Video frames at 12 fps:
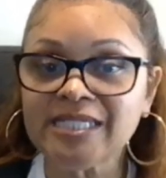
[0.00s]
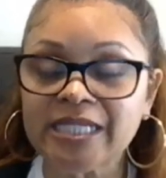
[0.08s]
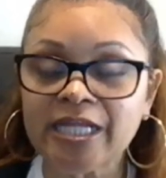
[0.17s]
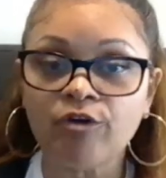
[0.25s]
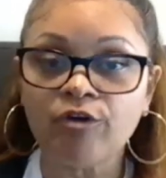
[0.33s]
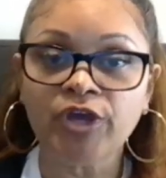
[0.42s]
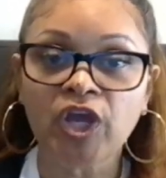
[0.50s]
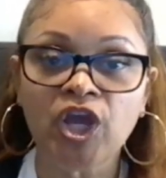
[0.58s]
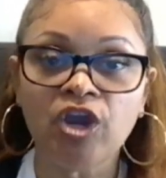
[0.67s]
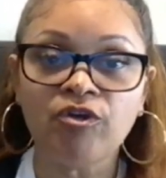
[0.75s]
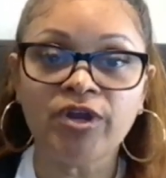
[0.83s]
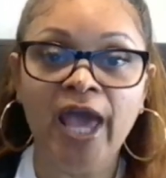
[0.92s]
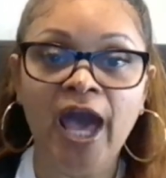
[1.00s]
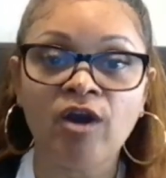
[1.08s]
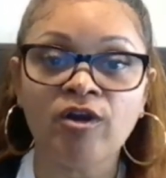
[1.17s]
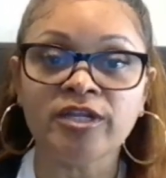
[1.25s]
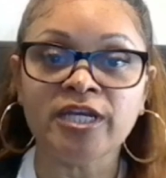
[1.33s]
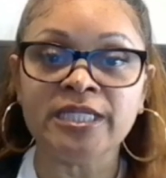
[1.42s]
bias in
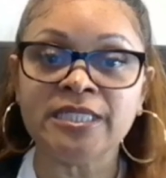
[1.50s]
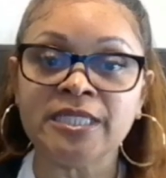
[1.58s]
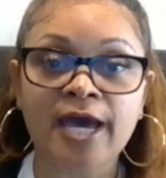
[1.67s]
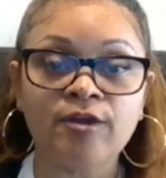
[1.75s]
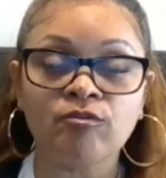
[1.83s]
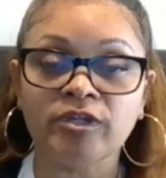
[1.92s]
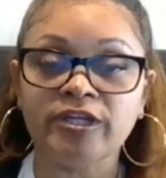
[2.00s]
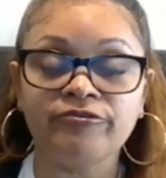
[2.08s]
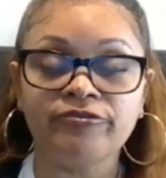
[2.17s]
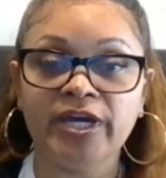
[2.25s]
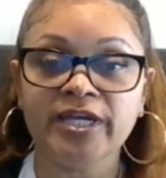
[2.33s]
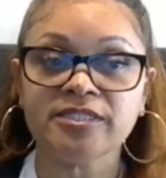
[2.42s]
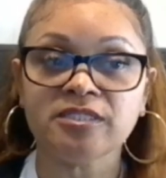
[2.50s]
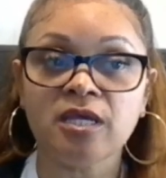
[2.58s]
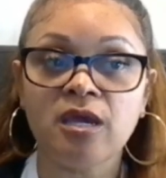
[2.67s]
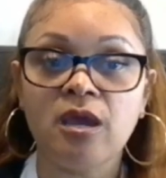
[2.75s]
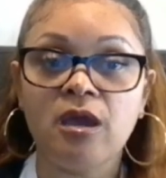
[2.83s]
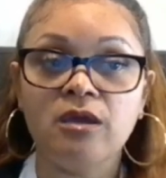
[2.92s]
healthcare, and how it not only
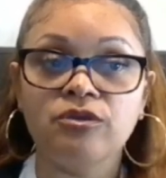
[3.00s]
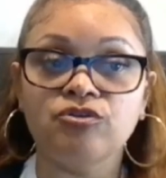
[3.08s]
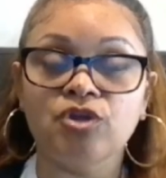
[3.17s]
affects